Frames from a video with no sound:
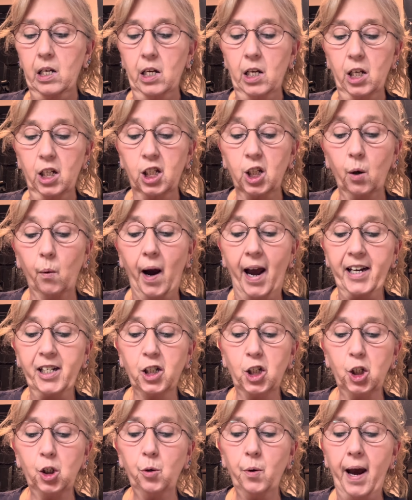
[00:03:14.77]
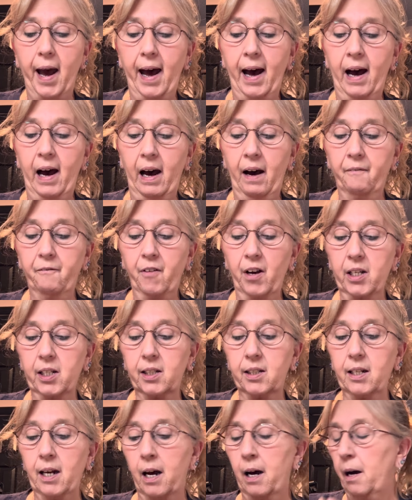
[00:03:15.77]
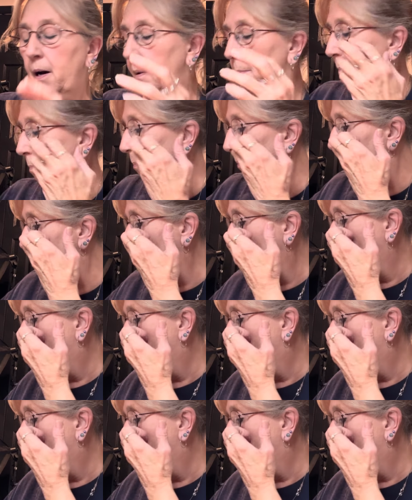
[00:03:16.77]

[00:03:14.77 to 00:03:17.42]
So I do have some